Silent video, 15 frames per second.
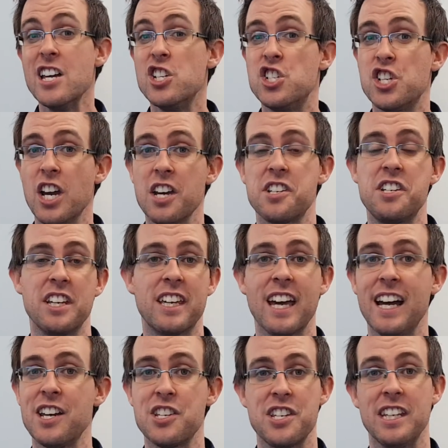just in
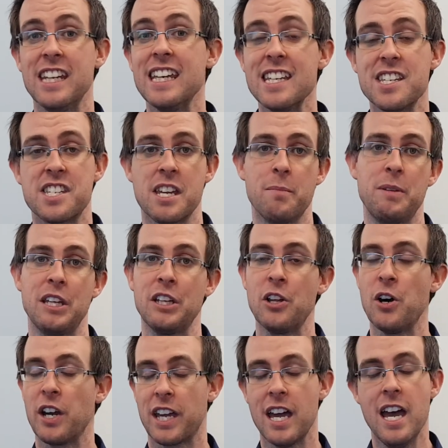case it is something
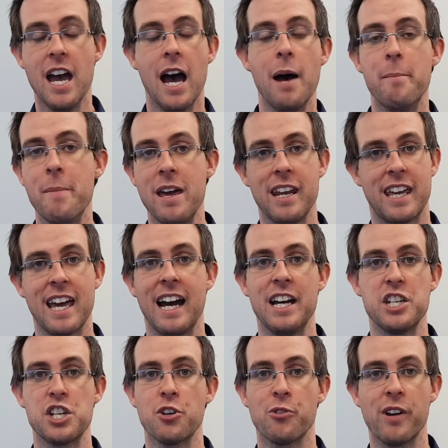like a
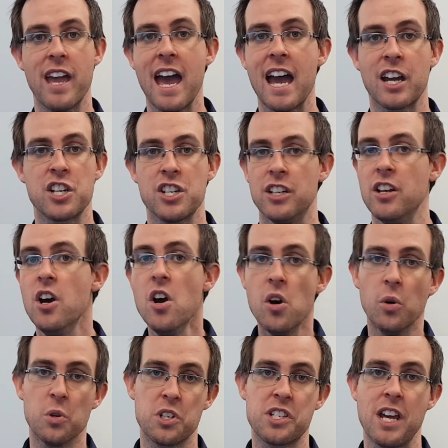medication reaction
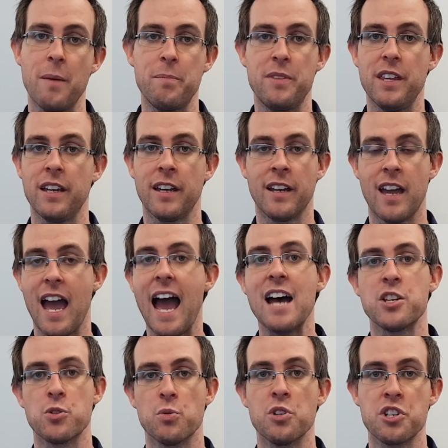or something
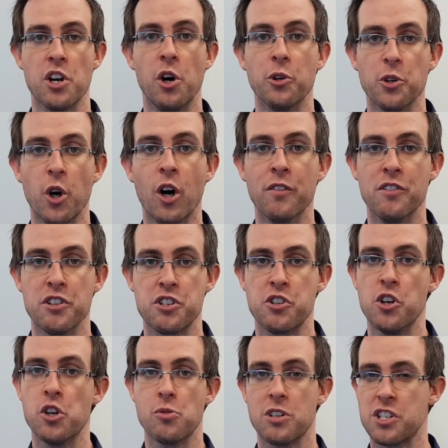as a result of the
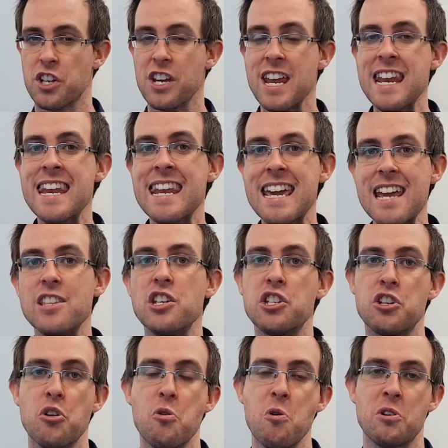surgery. So you need to
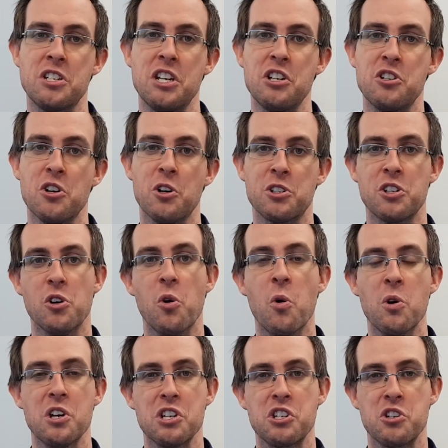talk to your doctor
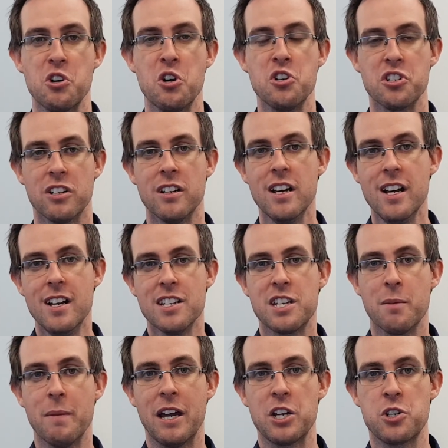or your surgeon to
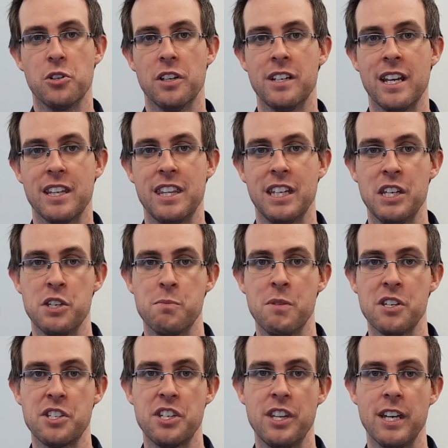make sure that nothing is
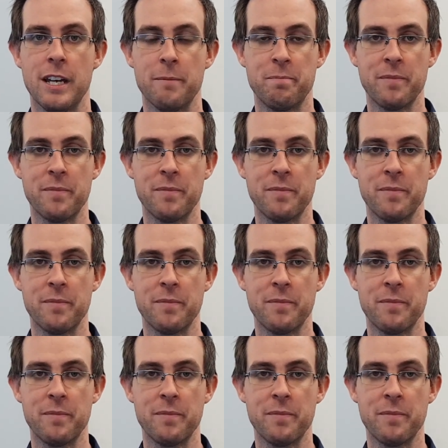missed there.